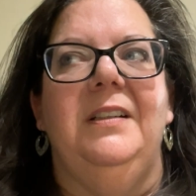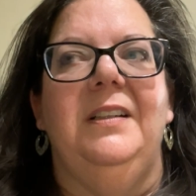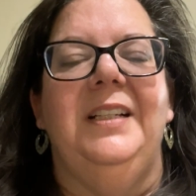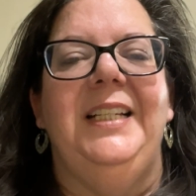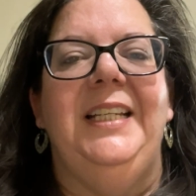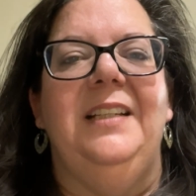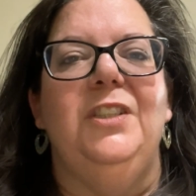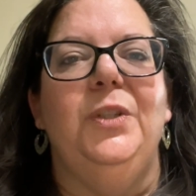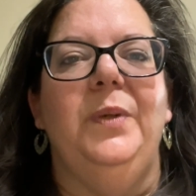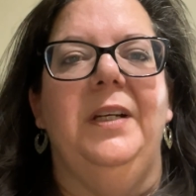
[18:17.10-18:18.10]
I can't
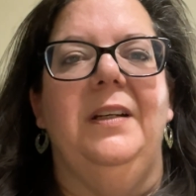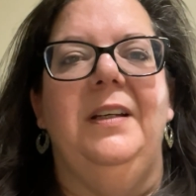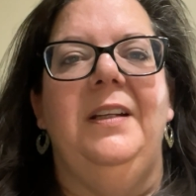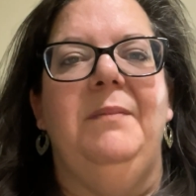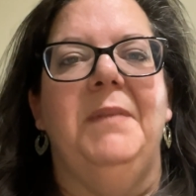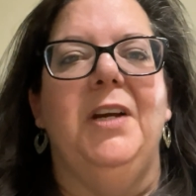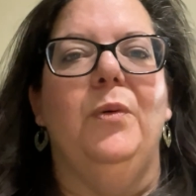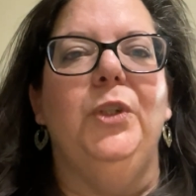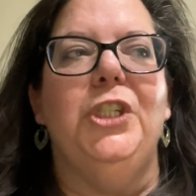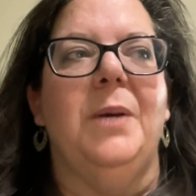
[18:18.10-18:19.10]
do it. And my
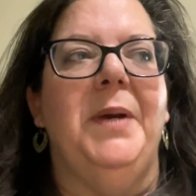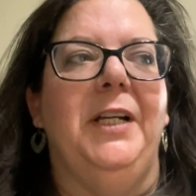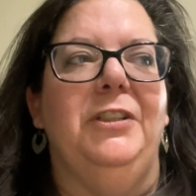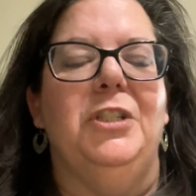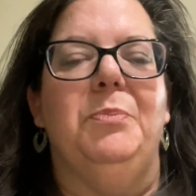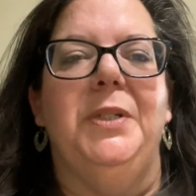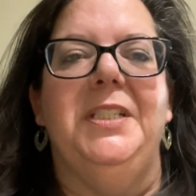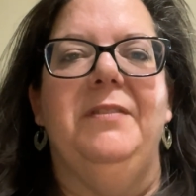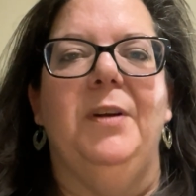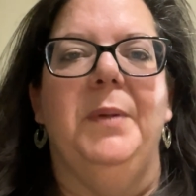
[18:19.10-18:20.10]
old job, I could just print
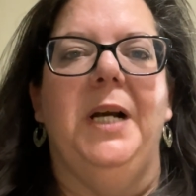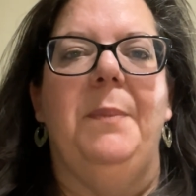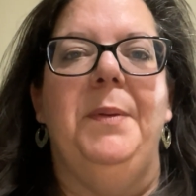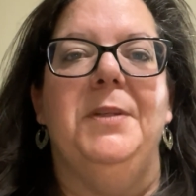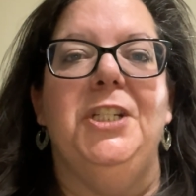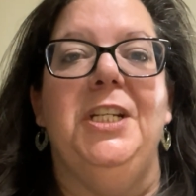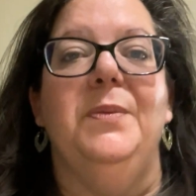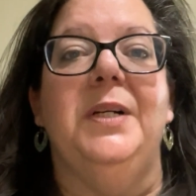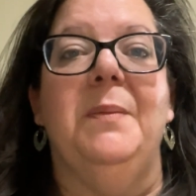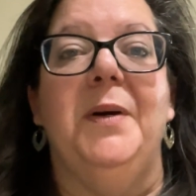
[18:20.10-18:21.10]
it from a copy machine. It
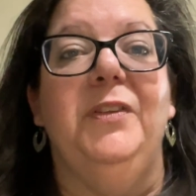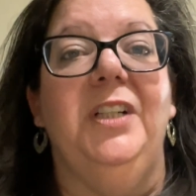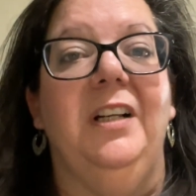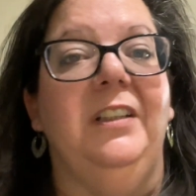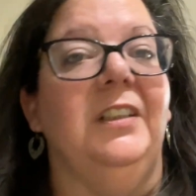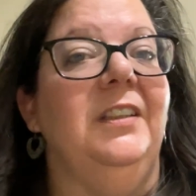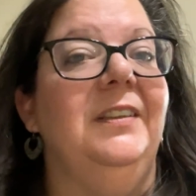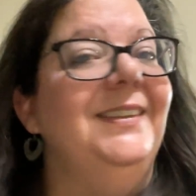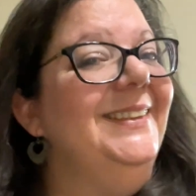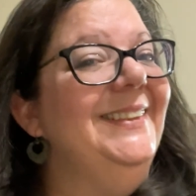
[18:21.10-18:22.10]
would come out in color.
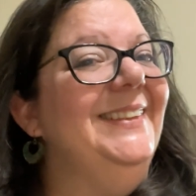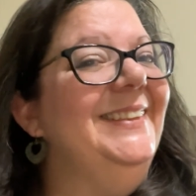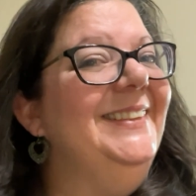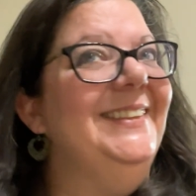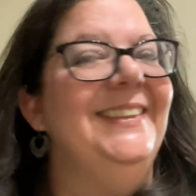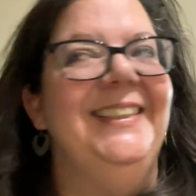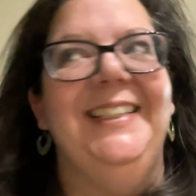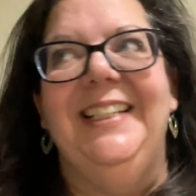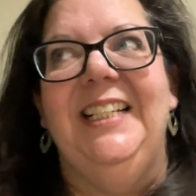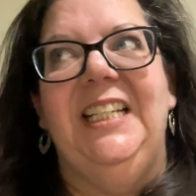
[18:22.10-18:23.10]

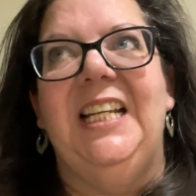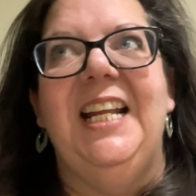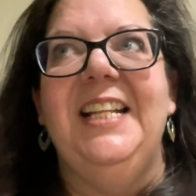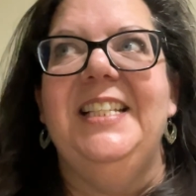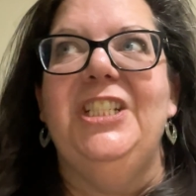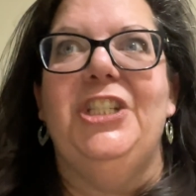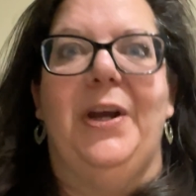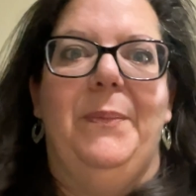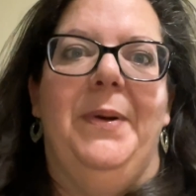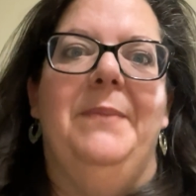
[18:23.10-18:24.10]
Not at this
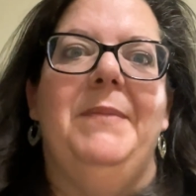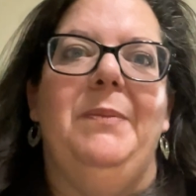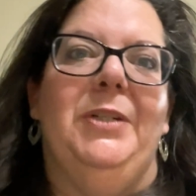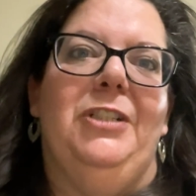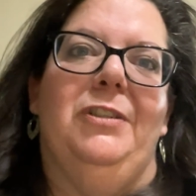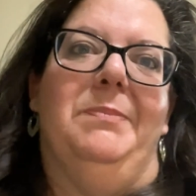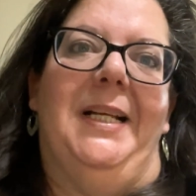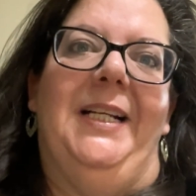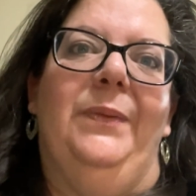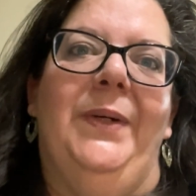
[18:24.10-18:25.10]
job. My printer is
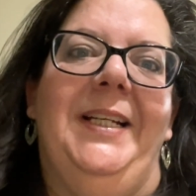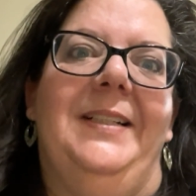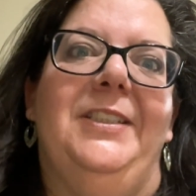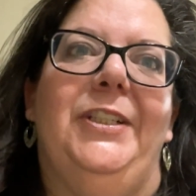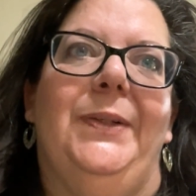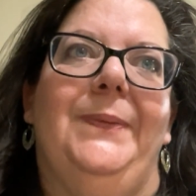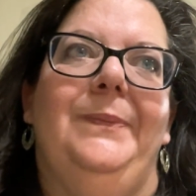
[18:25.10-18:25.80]
black and white. So